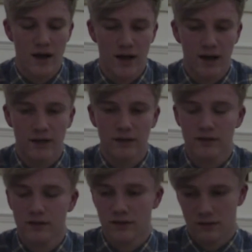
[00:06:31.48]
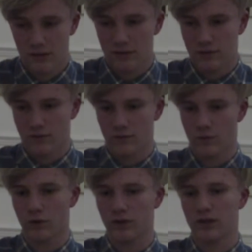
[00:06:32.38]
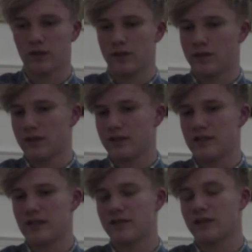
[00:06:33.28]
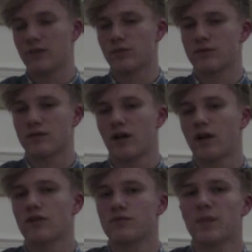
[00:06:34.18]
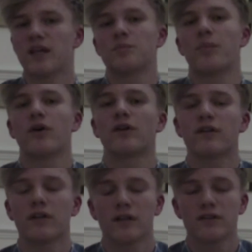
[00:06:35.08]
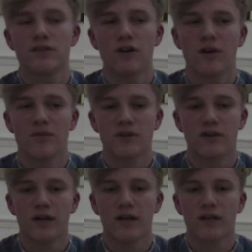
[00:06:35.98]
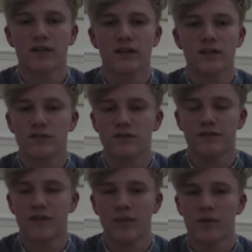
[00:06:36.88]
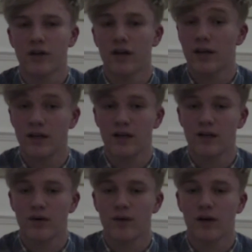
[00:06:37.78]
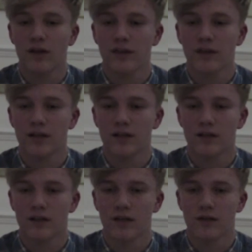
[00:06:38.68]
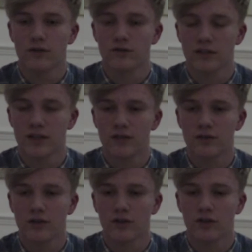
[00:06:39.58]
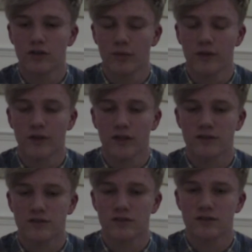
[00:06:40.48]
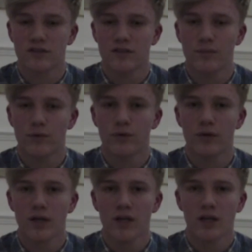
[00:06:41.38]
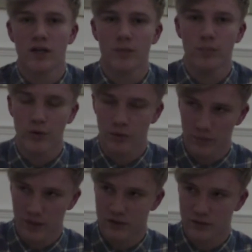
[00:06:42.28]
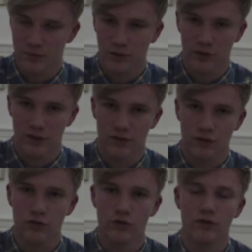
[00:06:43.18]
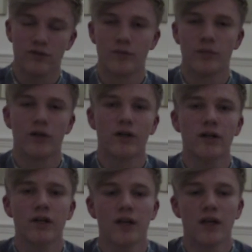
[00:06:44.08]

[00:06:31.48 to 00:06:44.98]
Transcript: And one last detail was I used Mixpod. It's not a great, it doesn't affect my grading anyway, but I think it looks really good on your blog. It's just a simple, you can put Mixpod in the corner of your blog.